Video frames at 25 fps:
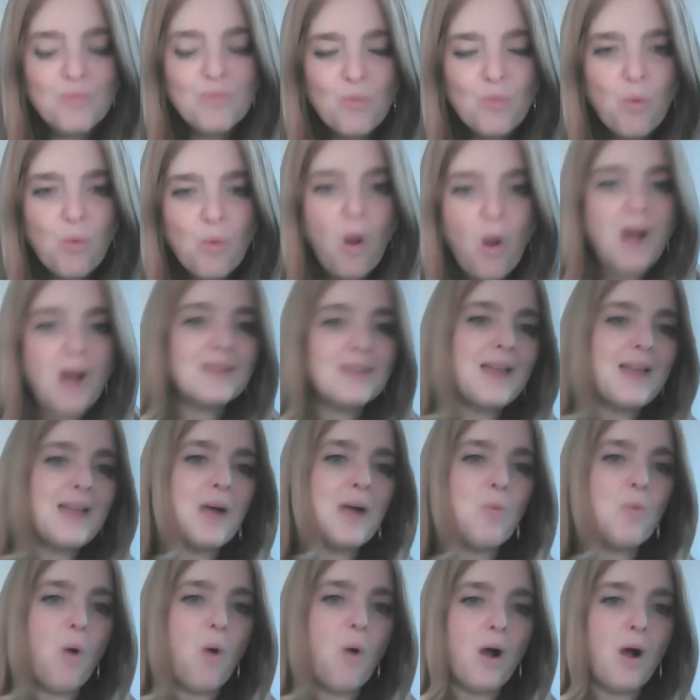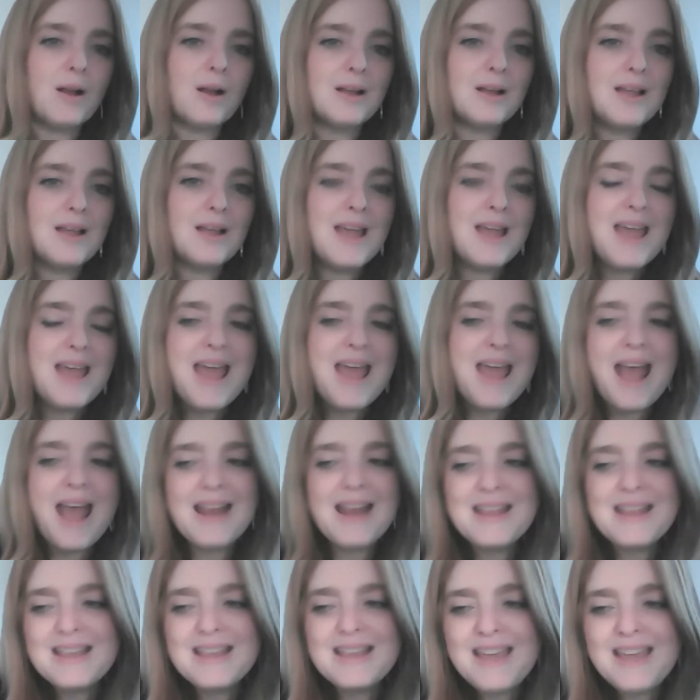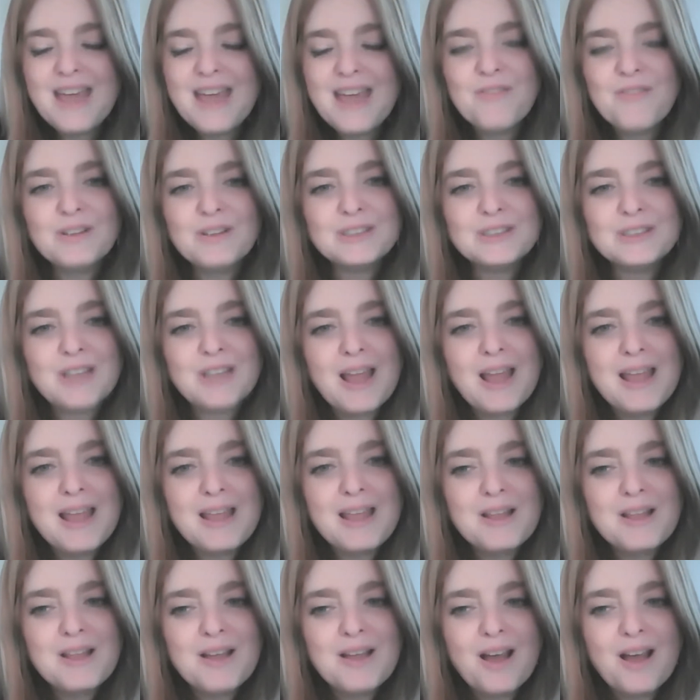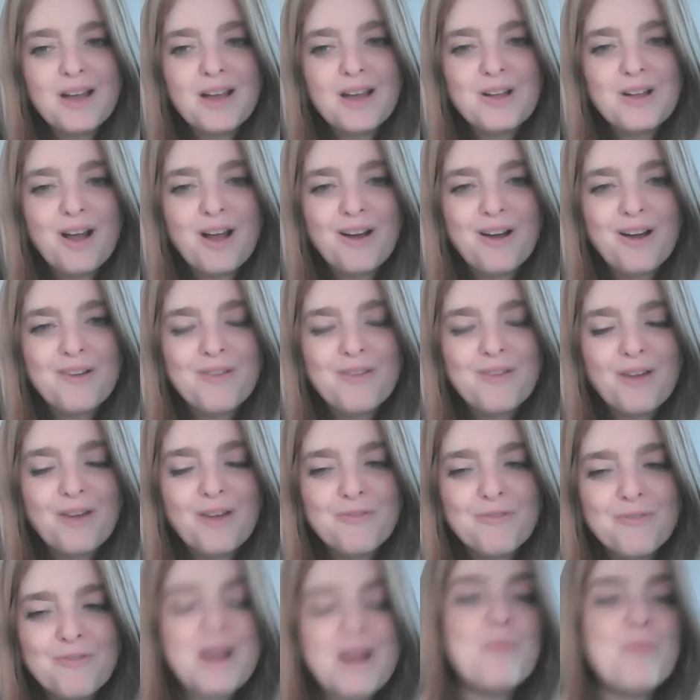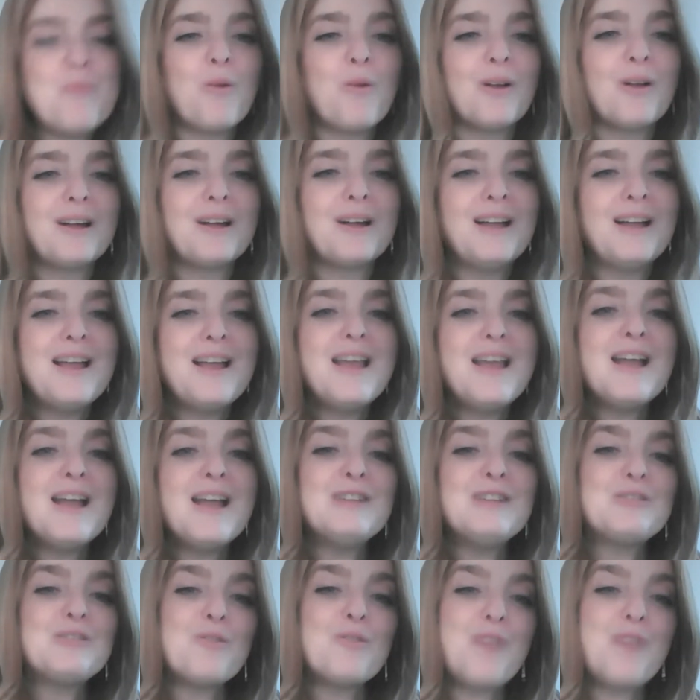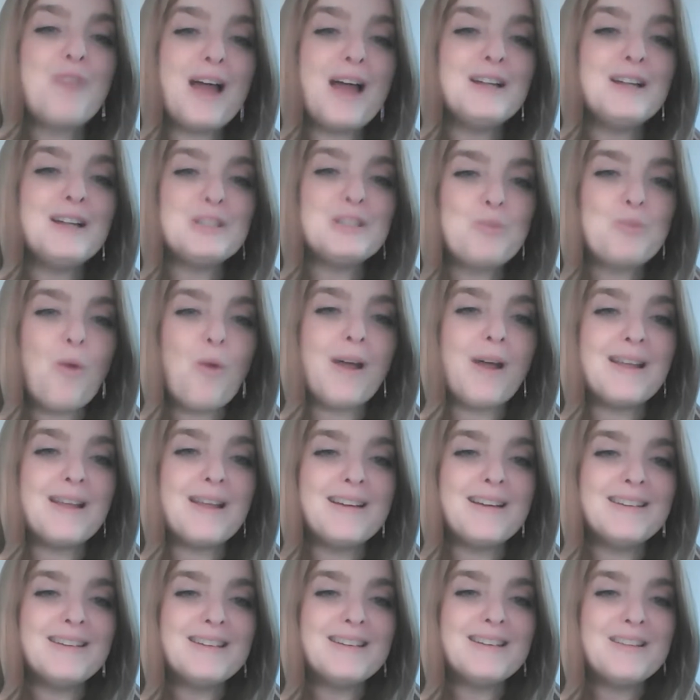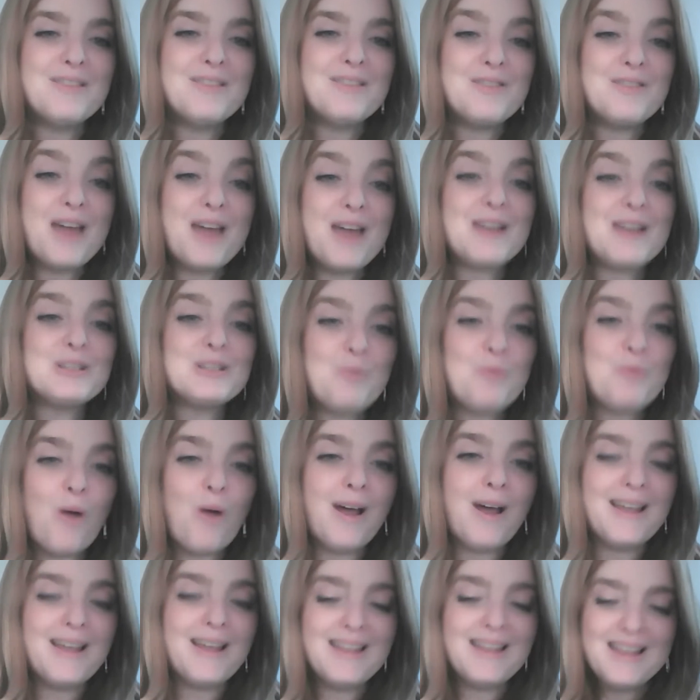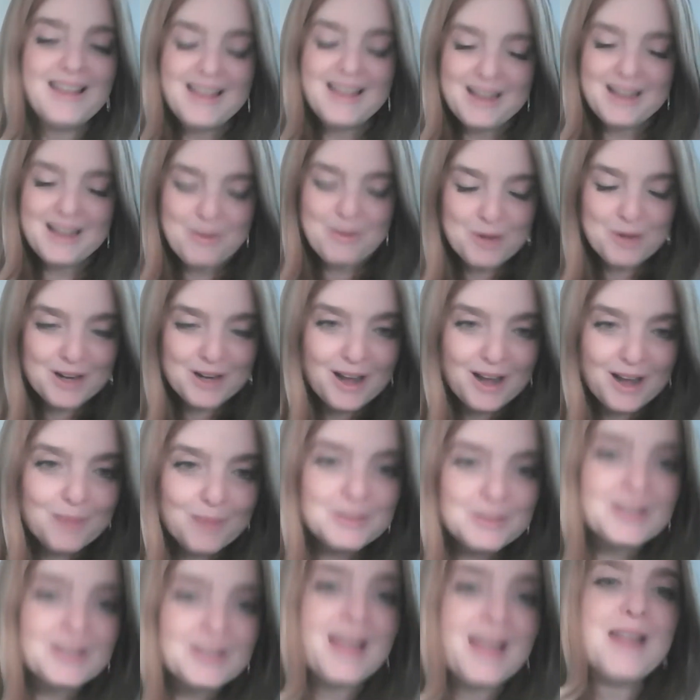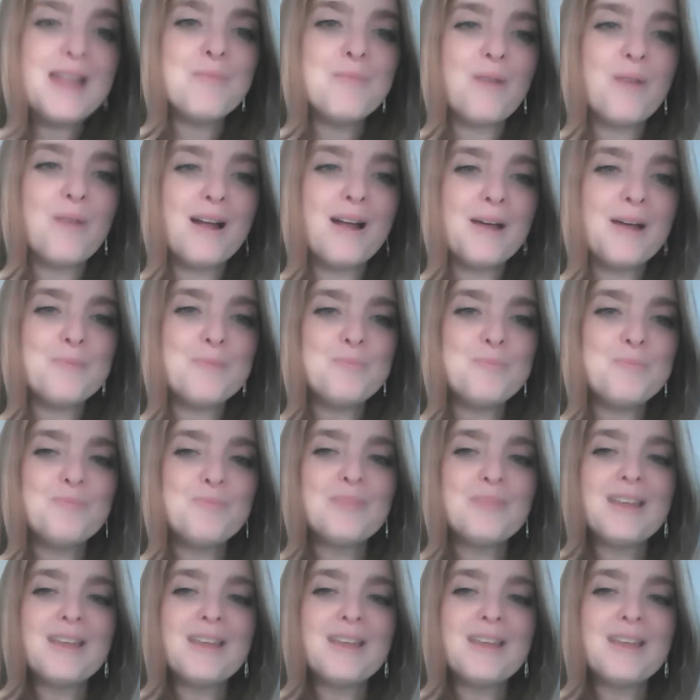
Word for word: walked that walk and he gave us a, a, a framework and so that is why that is why when it comes to abraham